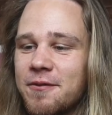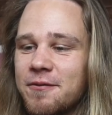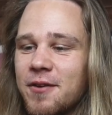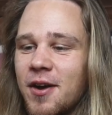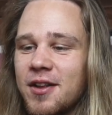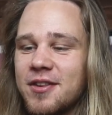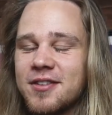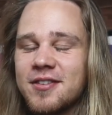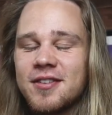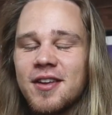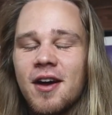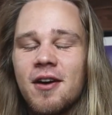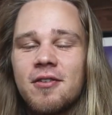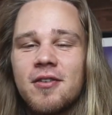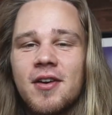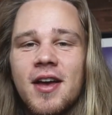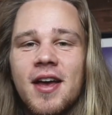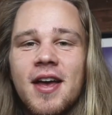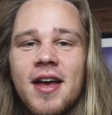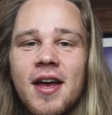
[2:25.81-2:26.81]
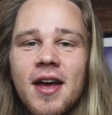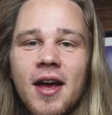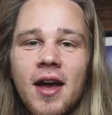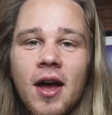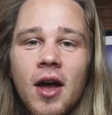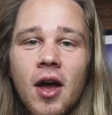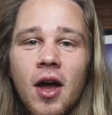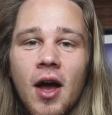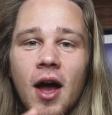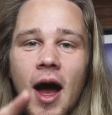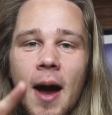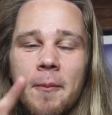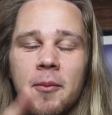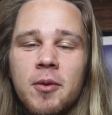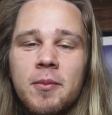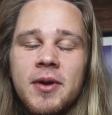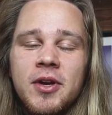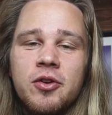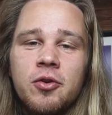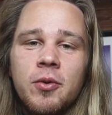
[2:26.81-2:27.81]
the fun stuff, I'm
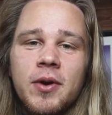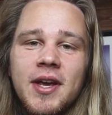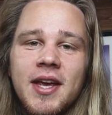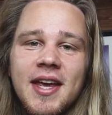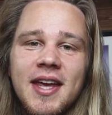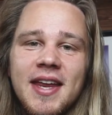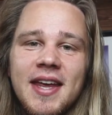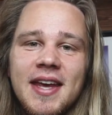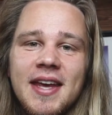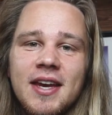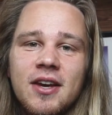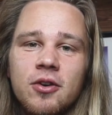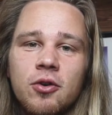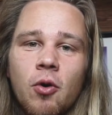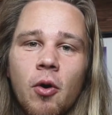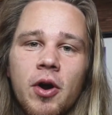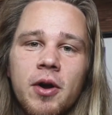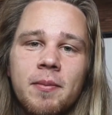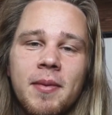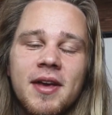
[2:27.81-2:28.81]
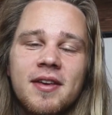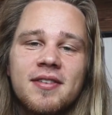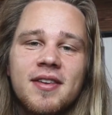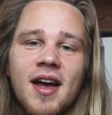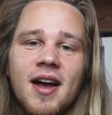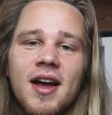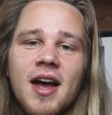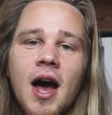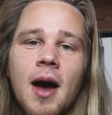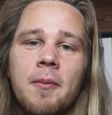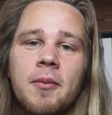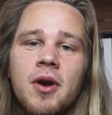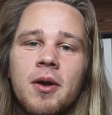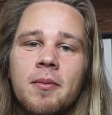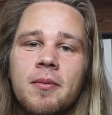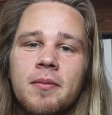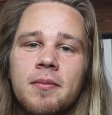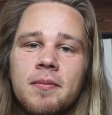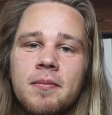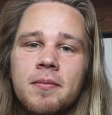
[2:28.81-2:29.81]
gonna be doing it in coinbase.com and
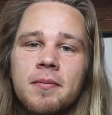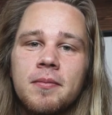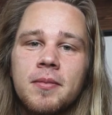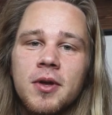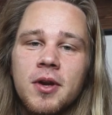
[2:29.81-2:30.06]
I'm